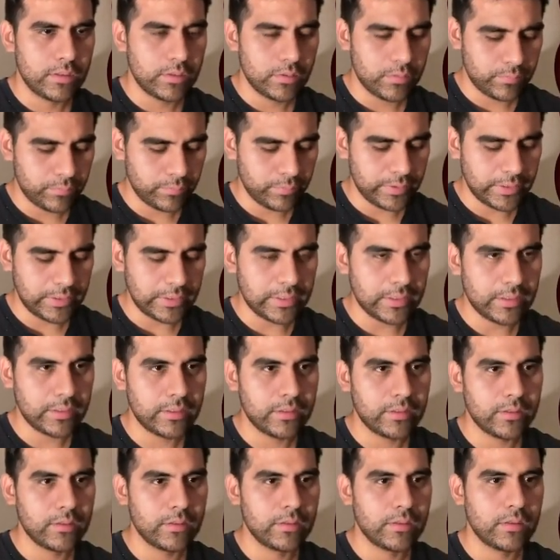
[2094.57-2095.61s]
read.
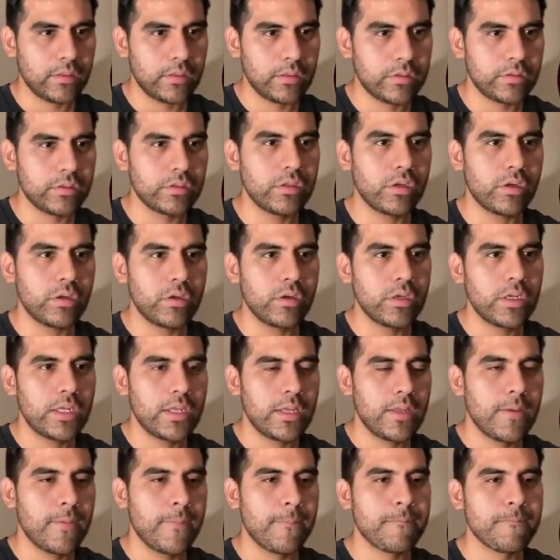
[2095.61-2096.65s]
You know,
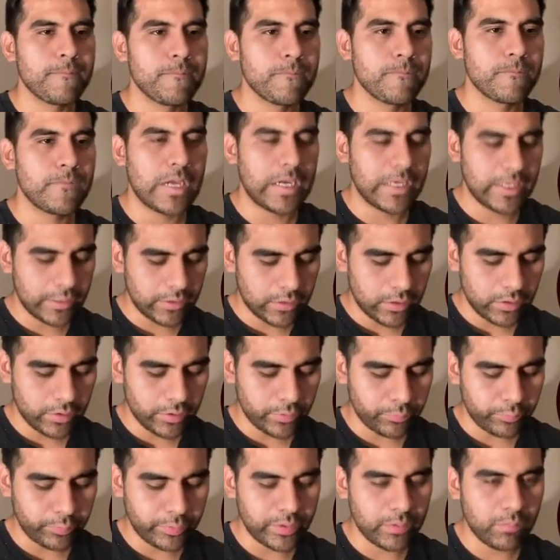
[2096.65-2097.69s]
I'm gonna call it
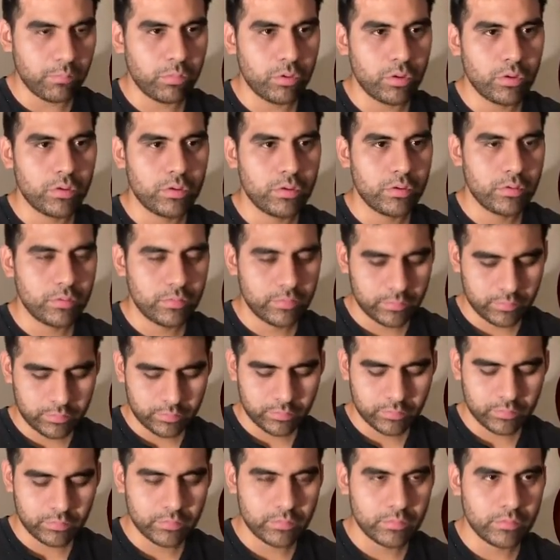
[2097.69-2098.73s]
readable.
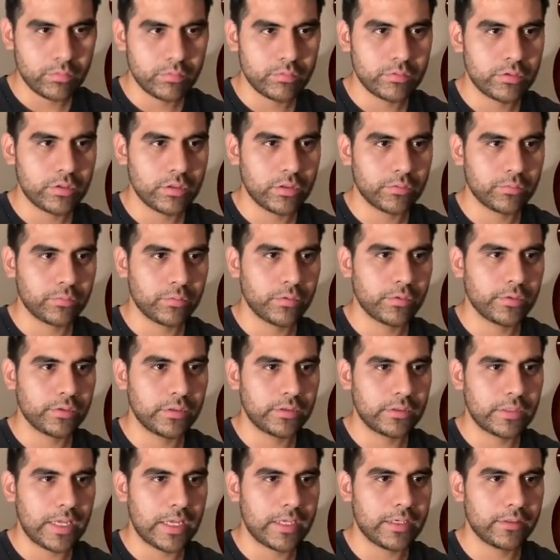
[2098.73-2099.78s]
Just for
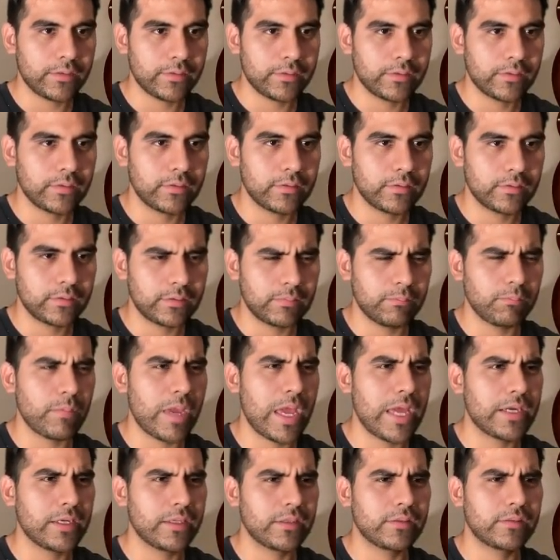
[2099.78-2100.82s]

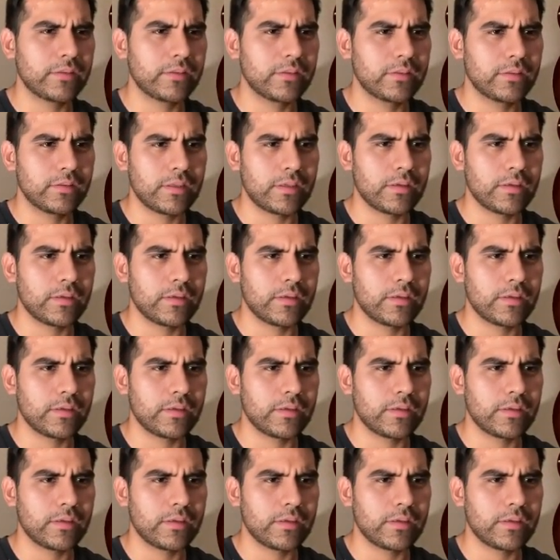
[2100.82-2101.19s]
semantics, I